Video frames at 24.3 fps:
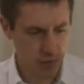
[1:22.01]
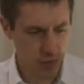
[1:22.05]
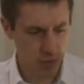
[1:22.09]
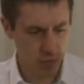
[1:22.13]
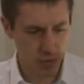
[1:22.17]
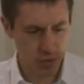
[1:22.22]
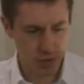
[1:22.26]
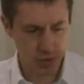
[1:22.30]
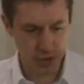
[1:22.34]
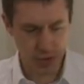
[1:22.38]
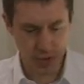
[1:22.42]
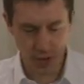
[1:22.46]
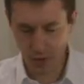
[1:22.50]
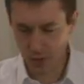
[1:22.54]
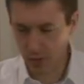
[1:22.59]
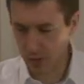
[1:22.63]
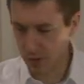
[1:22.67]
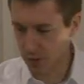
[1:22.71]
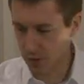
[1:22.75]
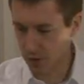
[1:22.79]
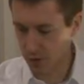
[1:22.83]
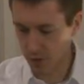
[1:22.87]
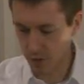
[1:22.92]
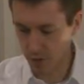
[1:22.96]
I'm going to set
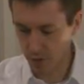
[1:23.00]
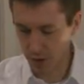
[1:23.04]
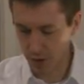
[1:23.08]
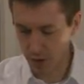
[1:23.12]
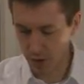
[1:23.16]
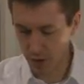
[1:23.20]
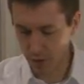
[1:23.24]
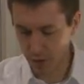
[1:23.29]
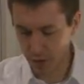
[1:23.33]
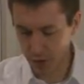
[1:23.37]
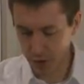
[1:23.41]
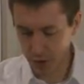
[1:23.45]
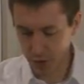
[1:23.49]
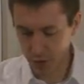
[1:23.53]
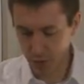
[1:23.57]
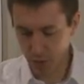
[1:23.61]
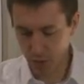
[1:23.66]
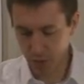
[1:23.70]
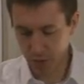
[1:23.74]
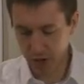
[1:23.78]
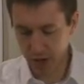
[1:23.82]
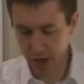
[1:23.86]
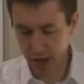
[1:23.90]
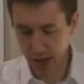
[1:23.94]
this over here for just a
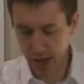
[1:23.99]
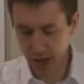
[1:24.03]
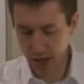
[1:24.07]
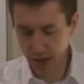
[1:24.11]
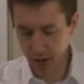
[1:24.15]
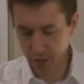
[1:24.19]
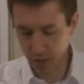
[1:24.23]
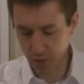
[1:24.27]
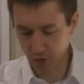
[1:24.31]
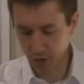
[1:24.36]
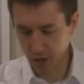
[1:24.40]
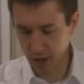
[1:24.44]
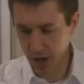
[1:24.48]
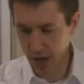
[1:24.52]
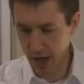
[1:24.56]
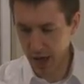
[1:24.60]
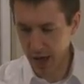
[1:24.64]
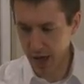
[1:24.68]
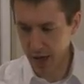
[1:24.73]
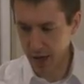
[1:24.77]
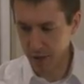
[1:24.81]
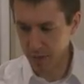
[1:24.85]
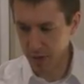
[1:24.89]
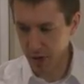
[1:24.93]
moment, and I'm going to
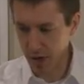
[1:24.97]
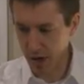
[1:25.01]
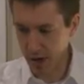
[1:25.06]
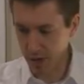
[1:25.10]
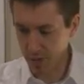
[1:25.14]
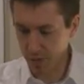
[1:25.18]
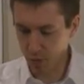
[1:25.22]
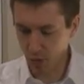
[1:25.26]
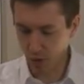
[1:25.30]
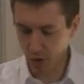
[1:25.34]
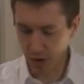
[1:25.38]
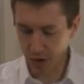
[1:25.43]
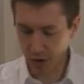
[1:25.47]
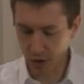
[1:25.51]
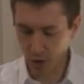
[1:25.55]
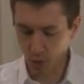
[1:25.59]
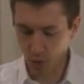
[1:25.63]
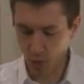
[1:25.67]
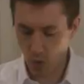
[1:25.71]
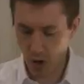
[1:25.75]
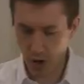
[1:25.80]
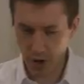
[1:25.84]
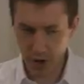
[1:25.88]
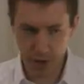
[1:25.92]
add my
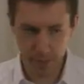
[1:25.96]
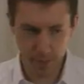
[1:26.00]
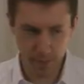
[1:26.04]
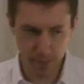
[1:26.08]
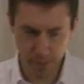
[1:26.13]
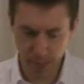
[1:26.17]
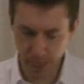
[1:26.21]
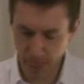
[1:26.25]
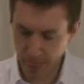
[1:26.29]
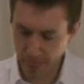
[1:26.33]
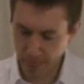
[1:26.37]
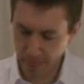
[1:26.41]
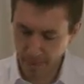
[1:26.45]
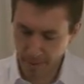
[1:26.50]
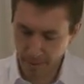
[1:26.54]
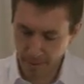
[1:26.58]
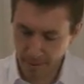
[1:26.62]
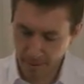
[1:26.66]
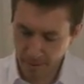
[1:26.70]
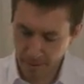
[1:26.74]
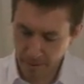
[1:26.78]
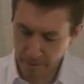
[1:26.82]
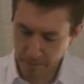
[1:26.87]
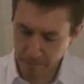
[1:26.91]
boiling water.
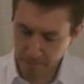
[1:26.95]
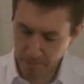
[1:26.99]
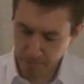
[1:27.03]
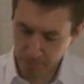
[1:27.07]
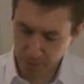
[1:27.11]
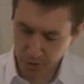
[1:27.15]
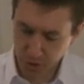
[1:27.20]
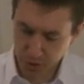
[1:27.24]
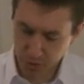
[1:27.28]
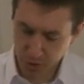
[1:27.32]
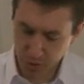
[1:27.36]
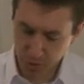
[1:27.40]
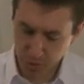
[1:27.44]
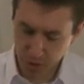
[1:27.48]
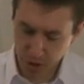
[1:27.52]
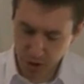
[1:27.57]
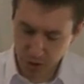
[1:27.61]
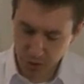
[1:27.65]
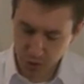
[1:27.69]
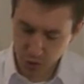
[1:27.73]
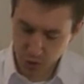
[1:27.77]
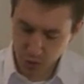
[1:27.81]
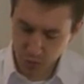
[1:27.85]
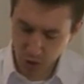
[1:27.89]
It's been
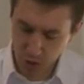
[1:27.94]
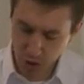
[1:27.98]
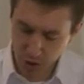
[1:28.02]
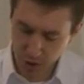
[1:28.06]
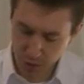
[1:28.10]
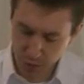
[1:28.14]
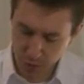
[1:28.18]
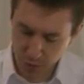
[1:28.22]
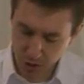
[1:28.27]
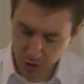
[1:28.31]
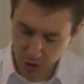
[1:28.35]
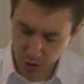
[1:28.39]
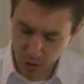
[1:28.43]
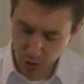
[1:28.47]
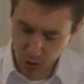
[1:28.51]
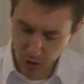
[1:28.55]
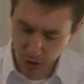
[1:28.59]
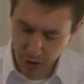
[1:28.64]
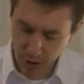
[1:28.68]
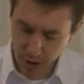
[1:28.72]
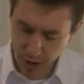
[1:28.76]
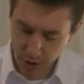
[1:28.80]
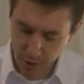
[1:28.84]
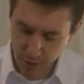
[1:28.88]
brought to a boil and it's been
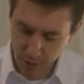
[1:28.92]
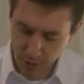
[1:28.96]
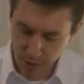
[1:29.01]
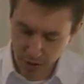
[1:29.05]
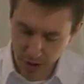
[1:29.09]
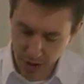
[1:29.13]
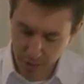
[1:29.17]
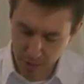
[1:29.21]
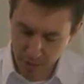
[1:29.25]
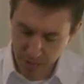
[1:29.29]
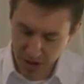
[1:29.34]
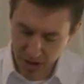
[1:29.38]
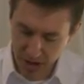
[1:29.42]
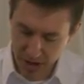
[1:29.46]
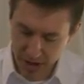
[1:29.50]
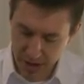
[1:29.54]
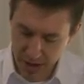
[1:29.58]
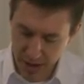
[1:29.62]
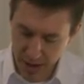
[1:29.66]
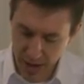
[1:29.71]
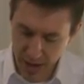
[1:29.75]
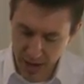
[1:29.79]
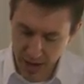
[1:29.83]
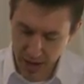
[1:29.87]
cooling now for about a minute and
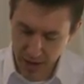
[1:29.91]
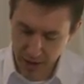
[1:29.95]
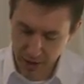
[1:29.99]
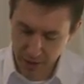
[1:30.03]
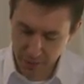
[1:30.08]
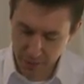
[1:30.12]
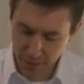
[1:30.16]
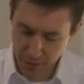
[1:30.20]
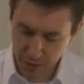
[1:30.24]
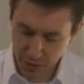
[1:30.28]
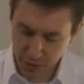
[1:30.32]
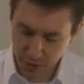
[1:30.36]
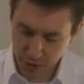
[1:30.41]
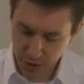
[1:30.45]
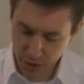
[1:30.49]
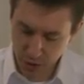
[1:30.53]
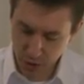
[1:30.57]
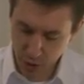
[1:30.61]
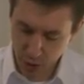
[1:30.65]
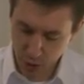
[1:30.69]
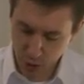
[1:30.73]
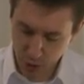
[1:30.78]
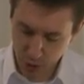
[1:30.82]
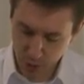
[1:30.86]
a half or
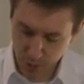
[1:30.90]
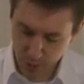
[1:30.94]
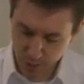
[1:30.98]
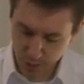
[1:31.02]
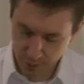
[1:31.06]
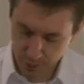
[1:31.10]
so.